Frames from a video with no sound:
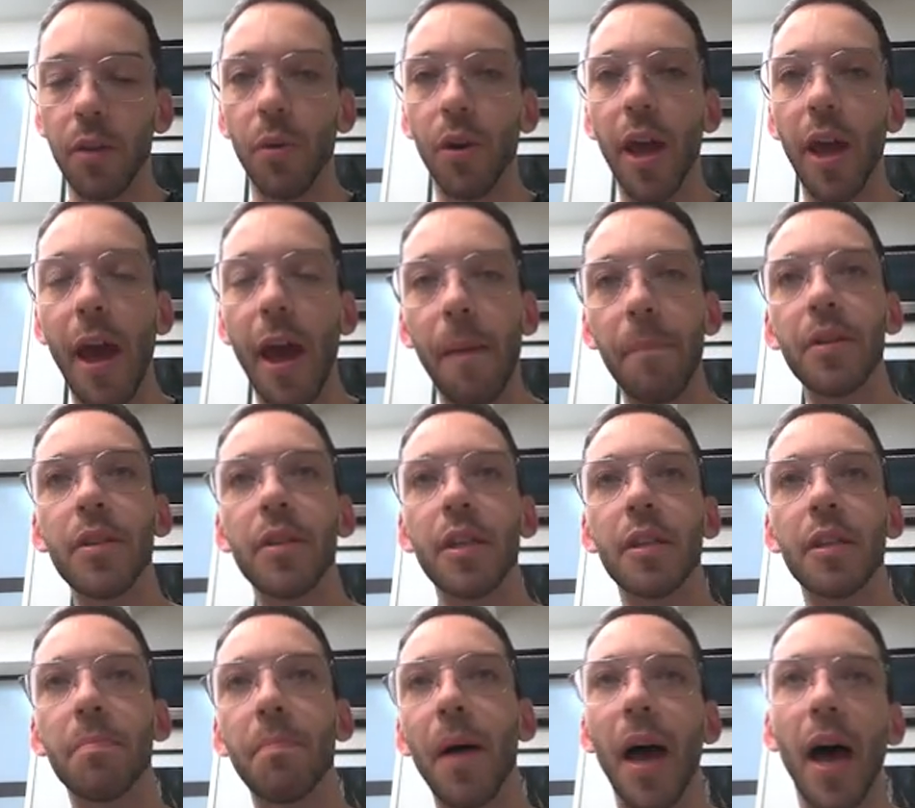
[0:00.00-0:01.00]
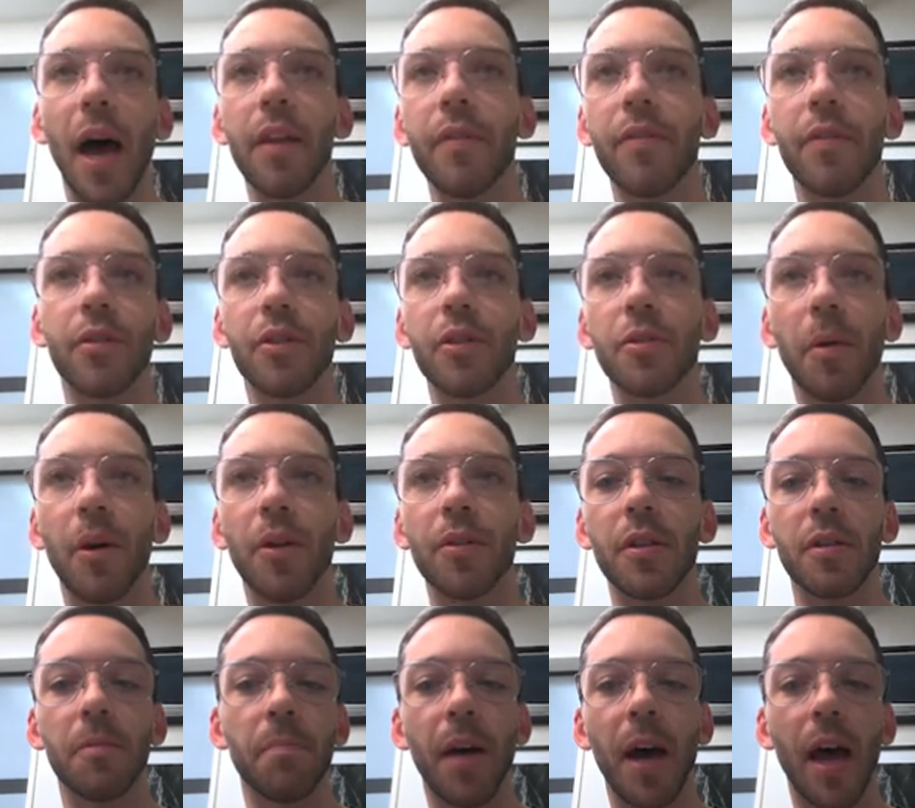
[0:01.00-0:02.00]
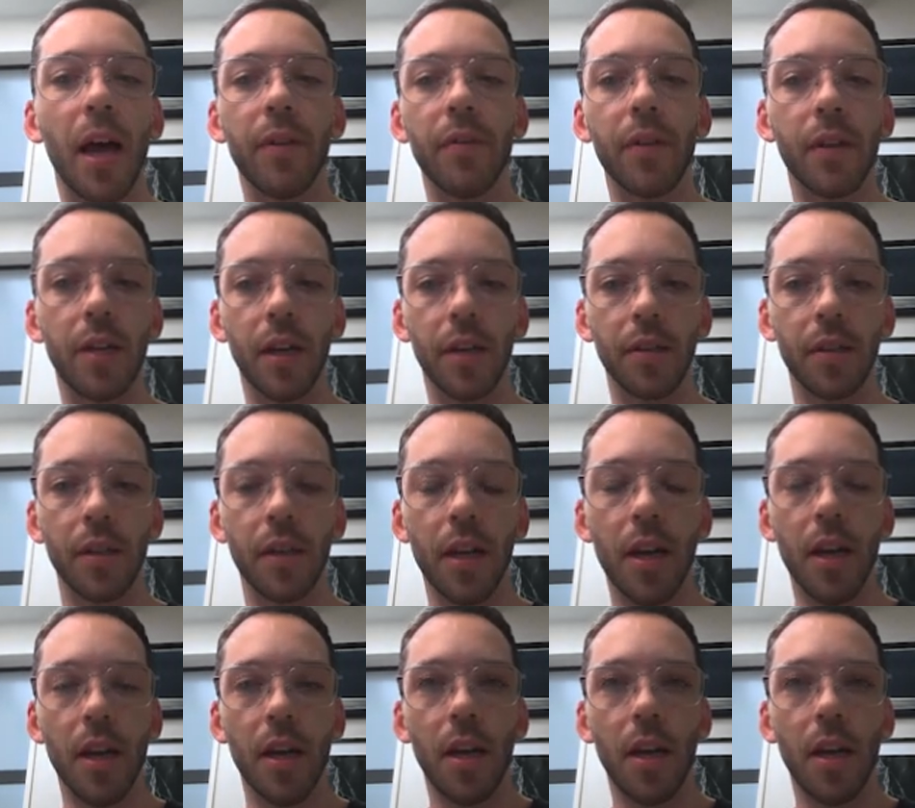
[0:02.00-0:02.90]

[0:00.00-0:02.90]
And what happens is part of it responds and part of it doesn't.